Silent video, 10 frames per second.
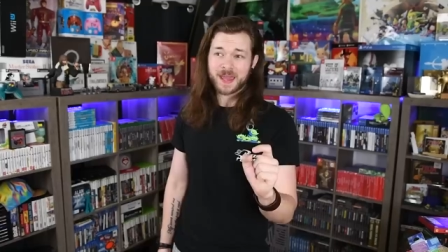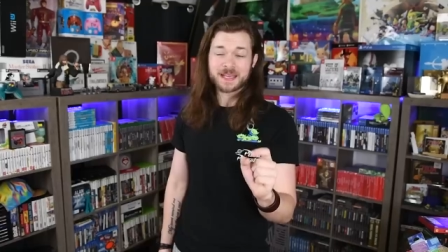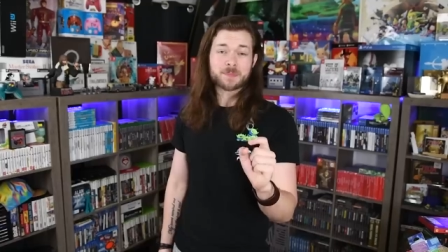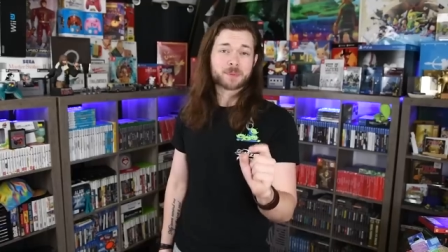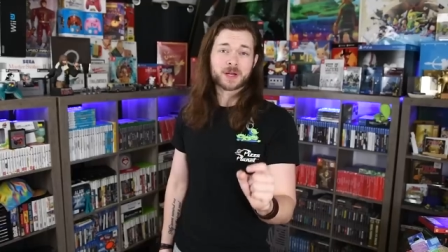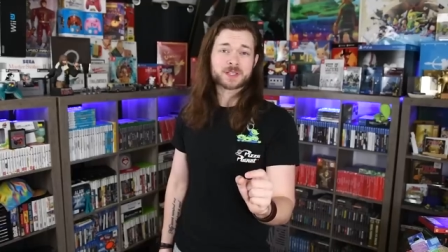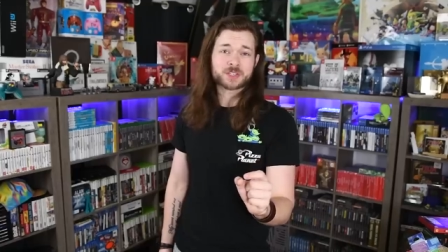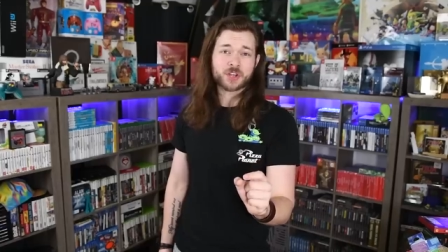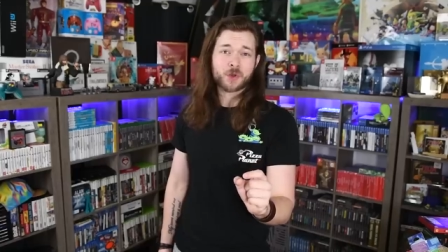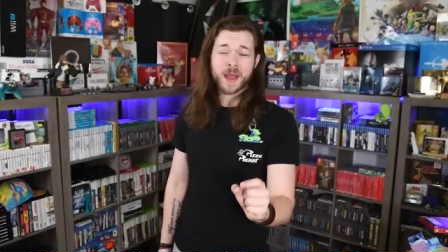eighty bucks to
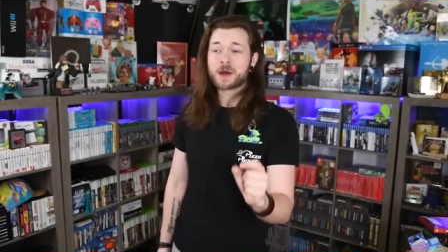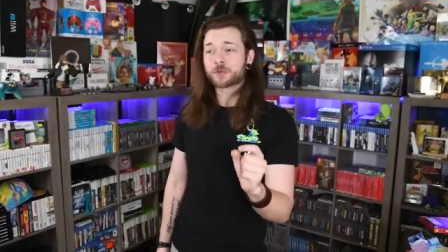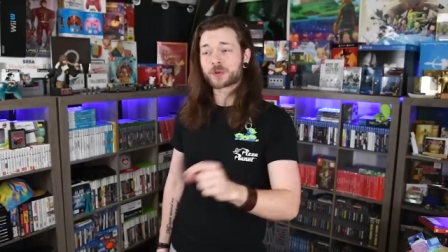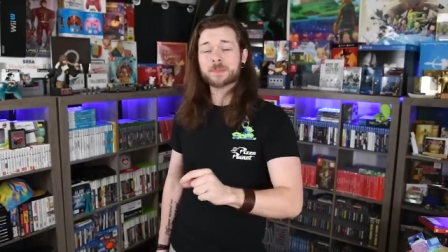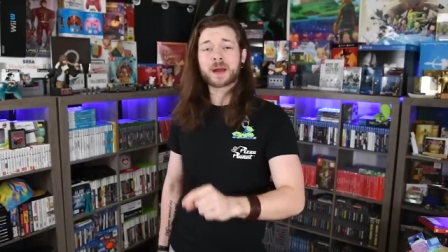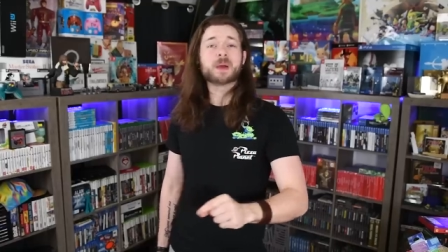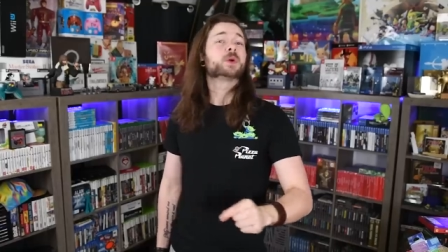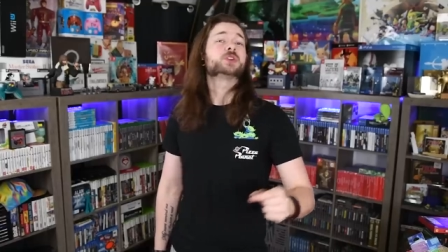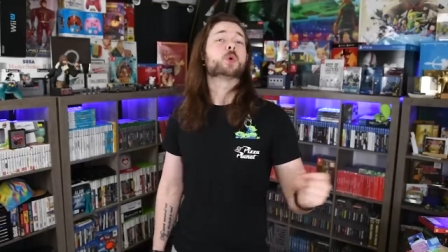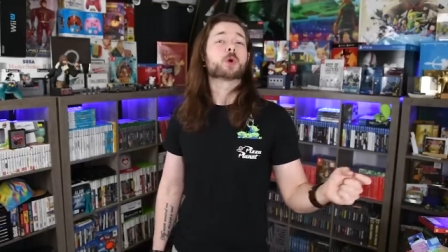go out and rebuy
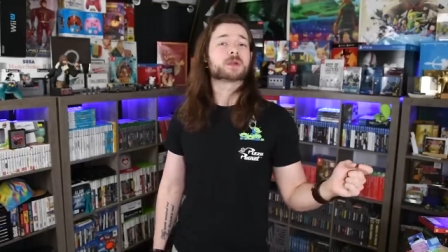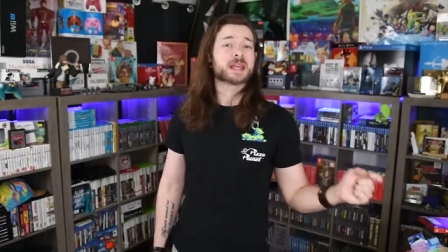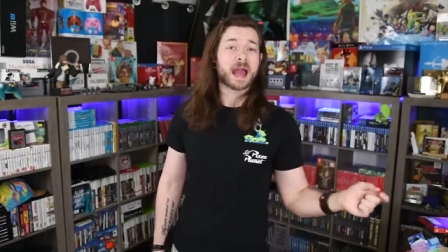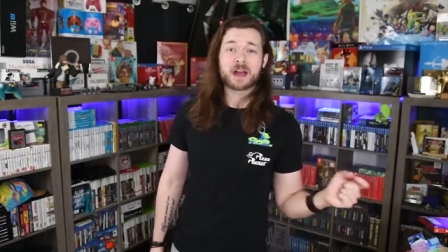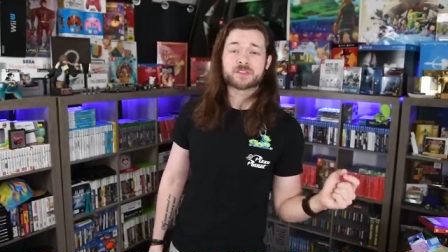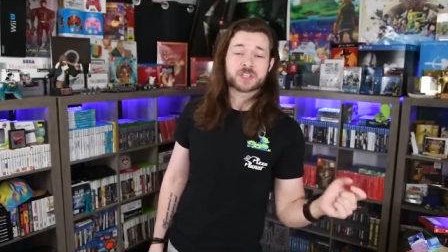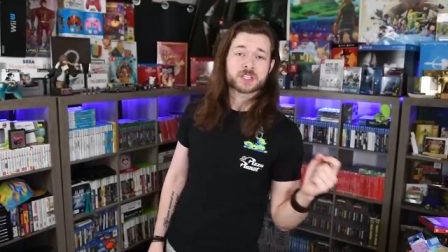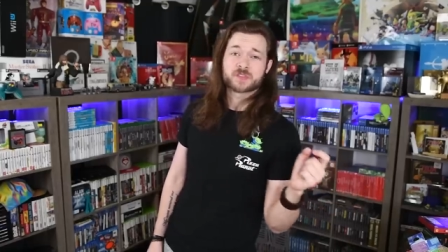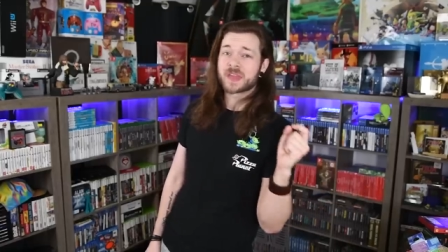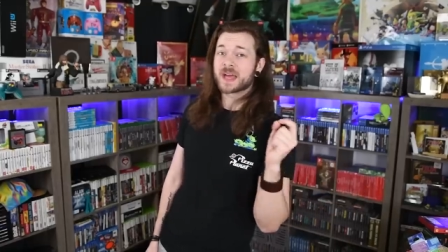what you already have
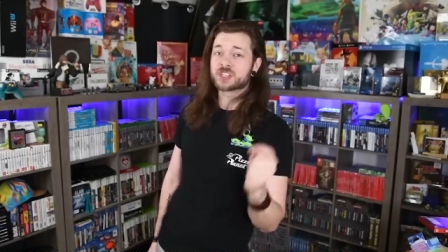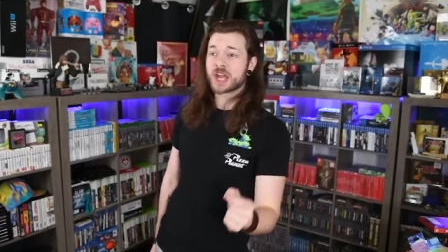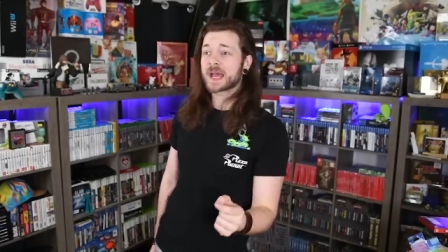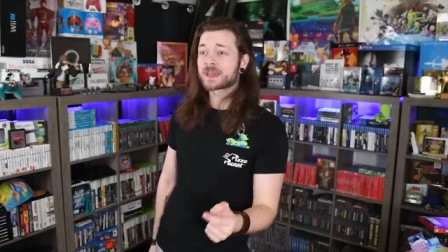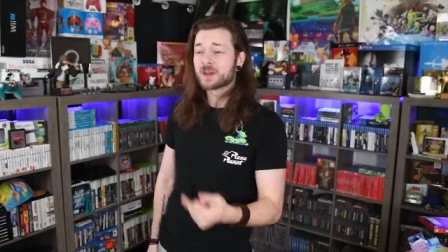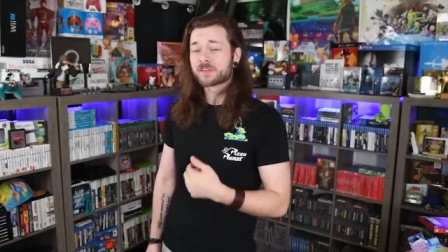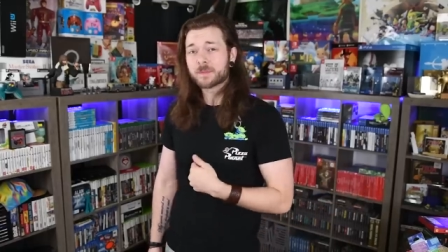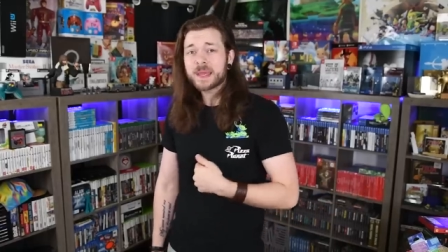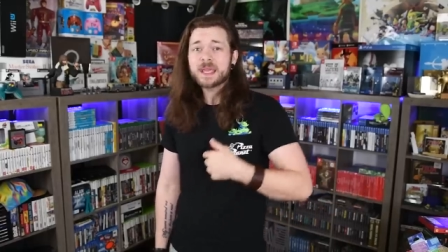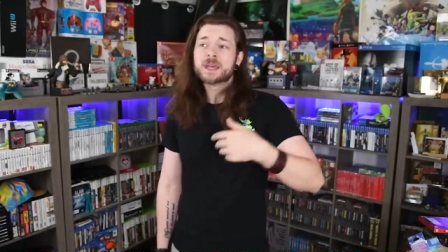just for that jack? For
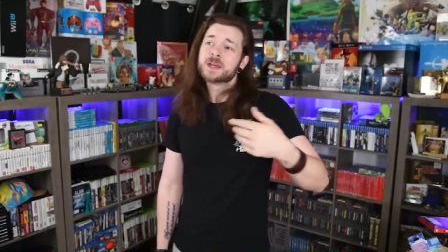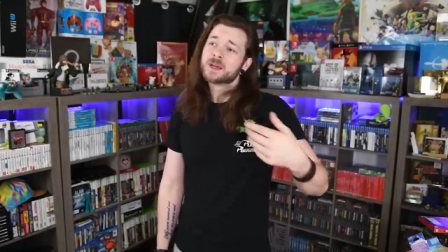me,